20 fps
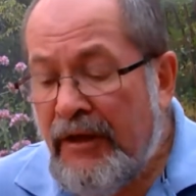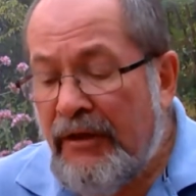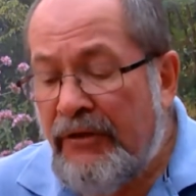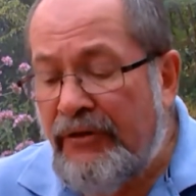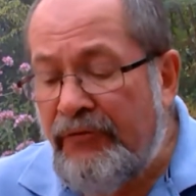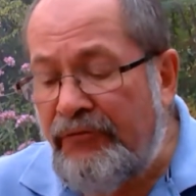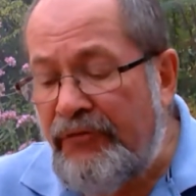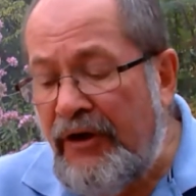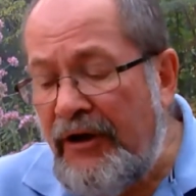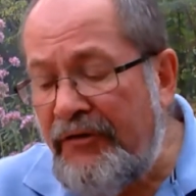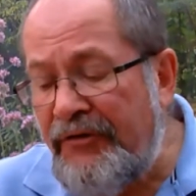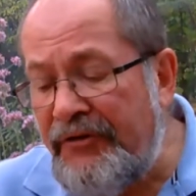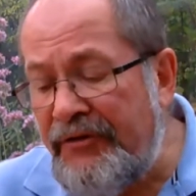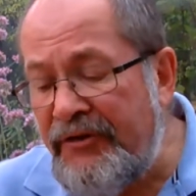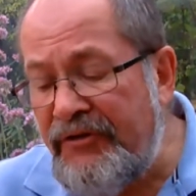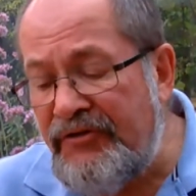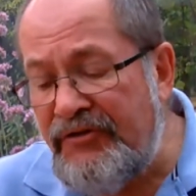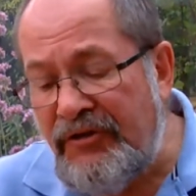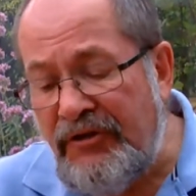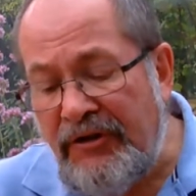The father
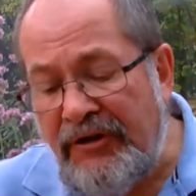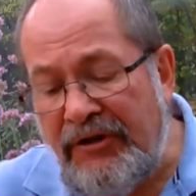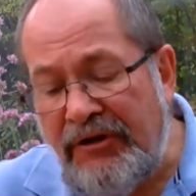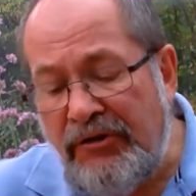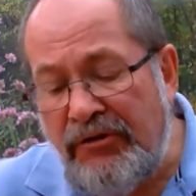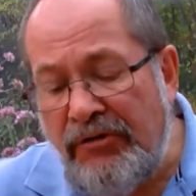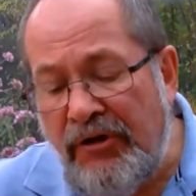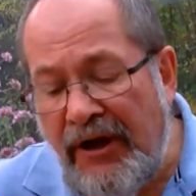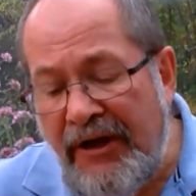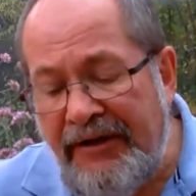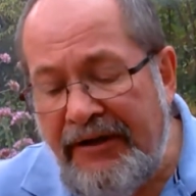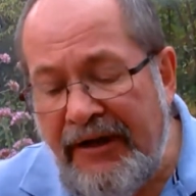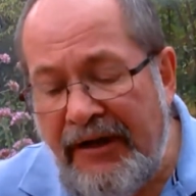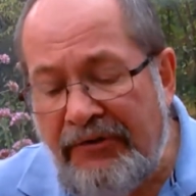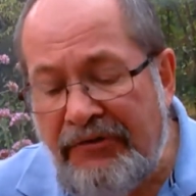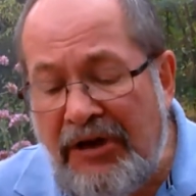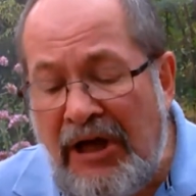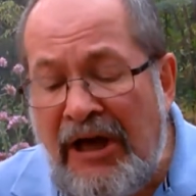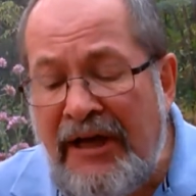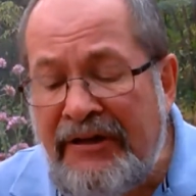instantly cried
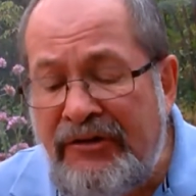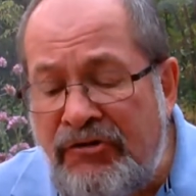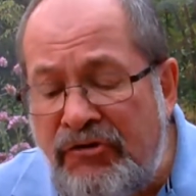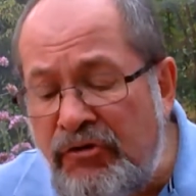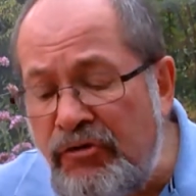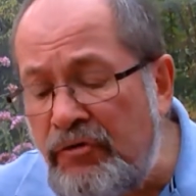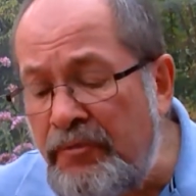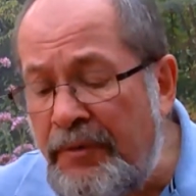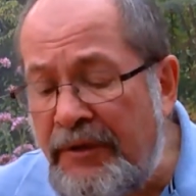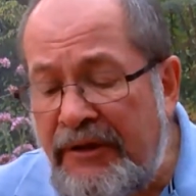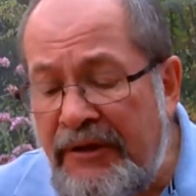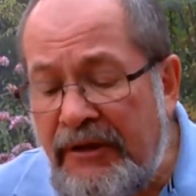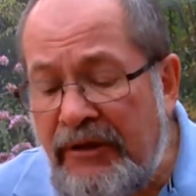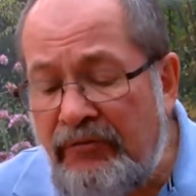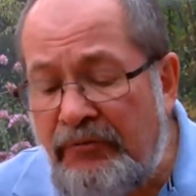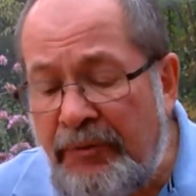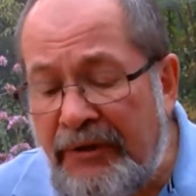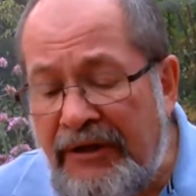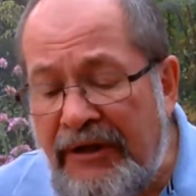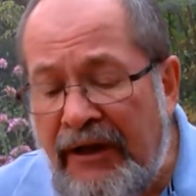out, "I do
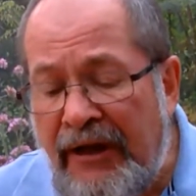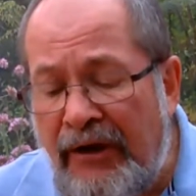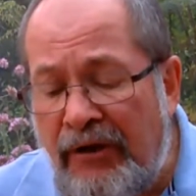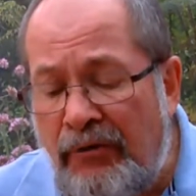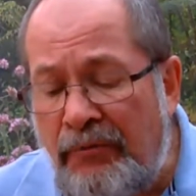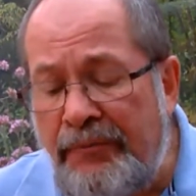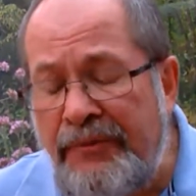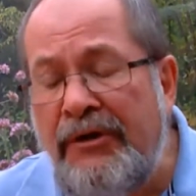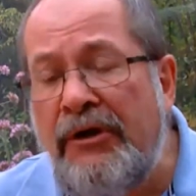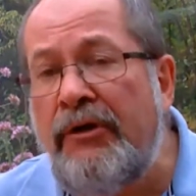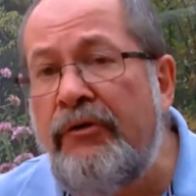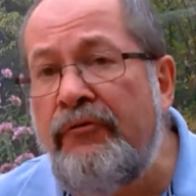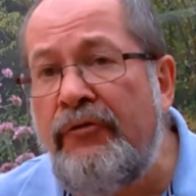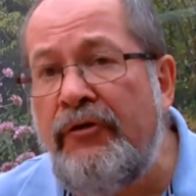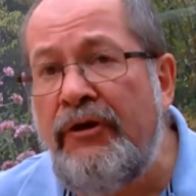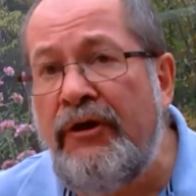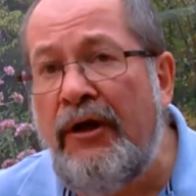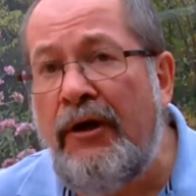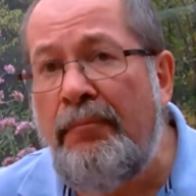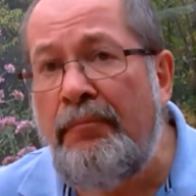believe, but help me
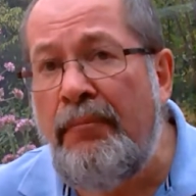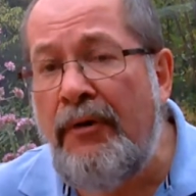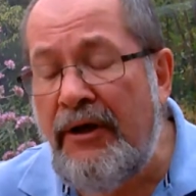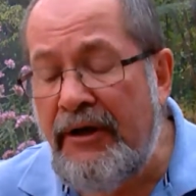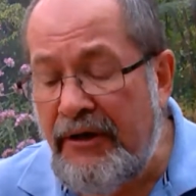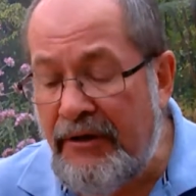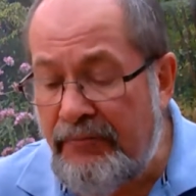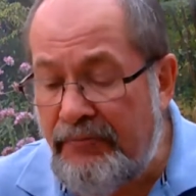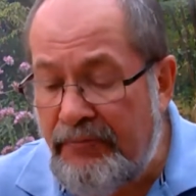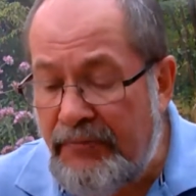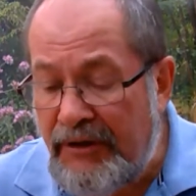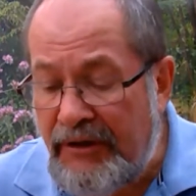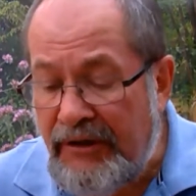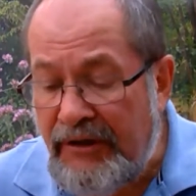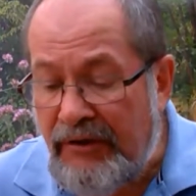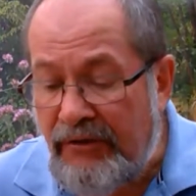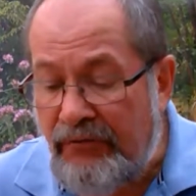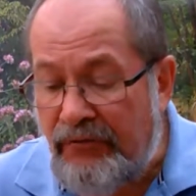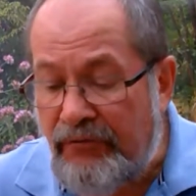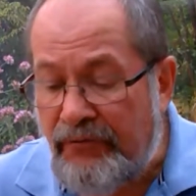overcome my
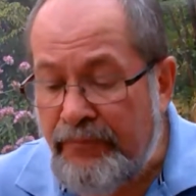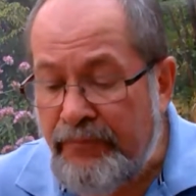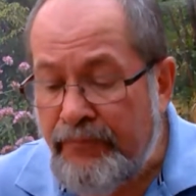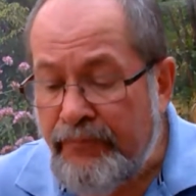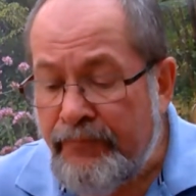unbelief."